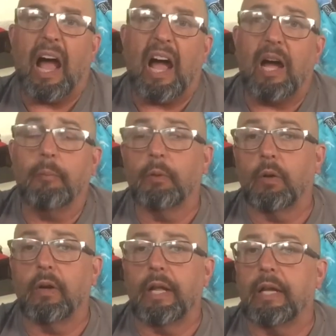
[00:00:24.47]
I'm
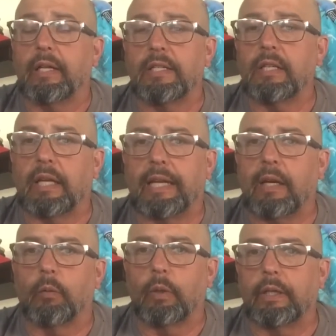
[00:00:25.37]
learning. Until I get
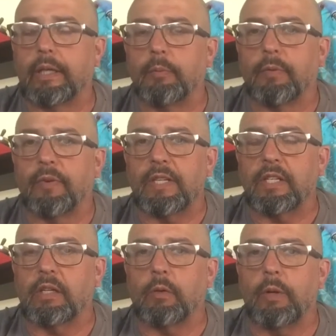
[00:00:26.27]
really good professional
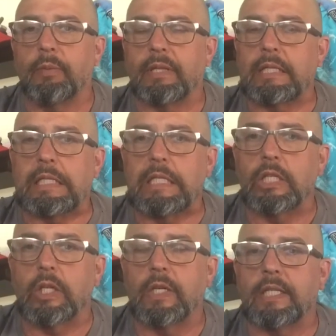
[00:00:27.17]
equipment, this is as
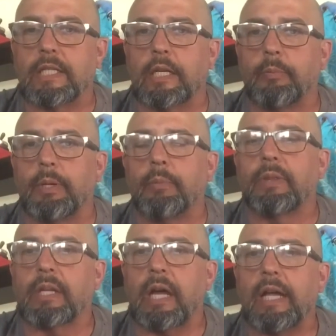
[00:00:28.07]
good as it's going to be, but the
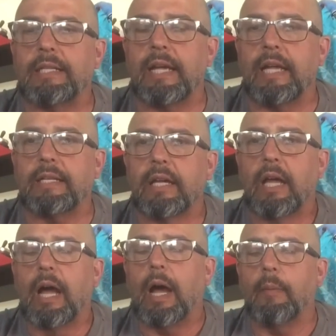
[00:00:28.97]
content
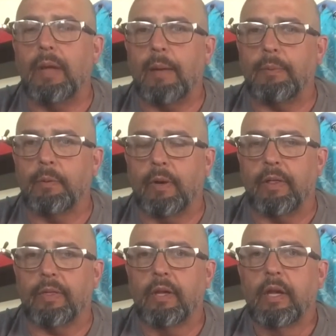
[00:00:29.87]
I'm happy with.
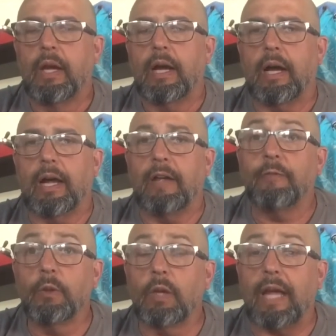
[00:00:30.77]
If you
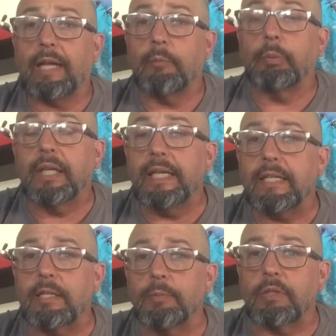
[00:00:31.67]
like it, please
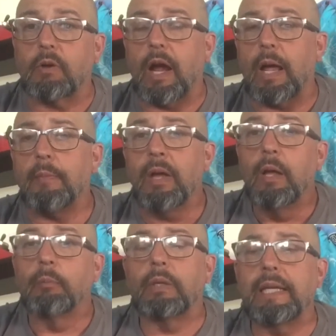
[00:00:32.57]
subscribe.
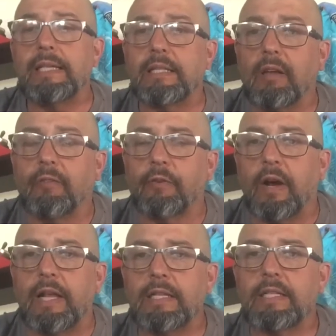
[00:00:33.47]
Please tell
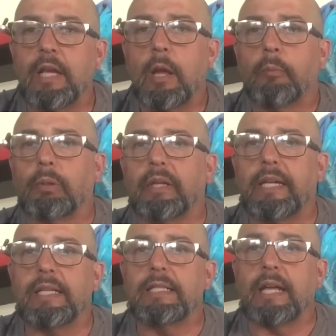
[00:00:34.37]
friends.
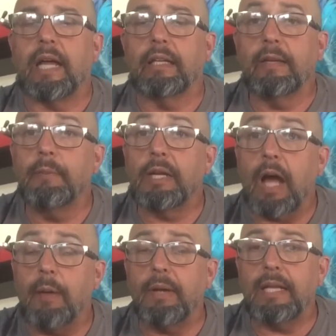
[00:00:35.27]
Please leave me
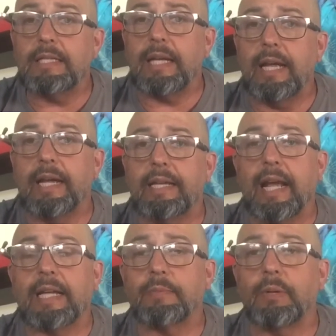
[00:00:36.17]
comments and
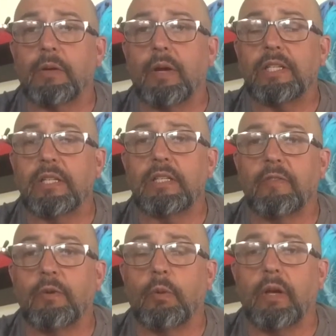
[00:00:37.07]
ask me questions if
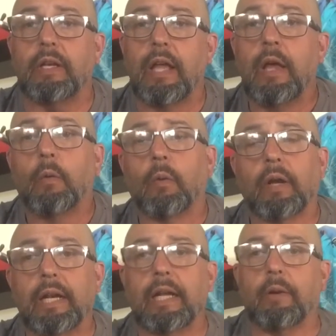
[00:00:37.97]
you would. We're going
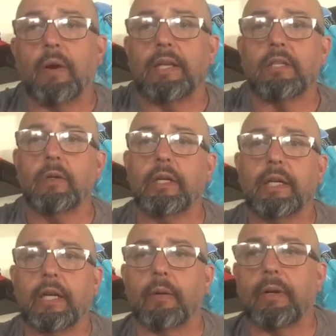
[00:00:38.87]
to get right to it.
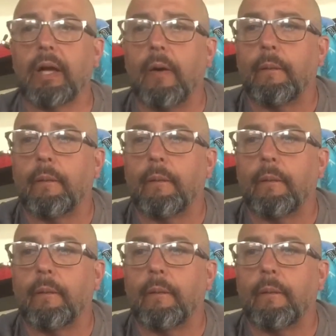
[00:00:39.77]
Here we go.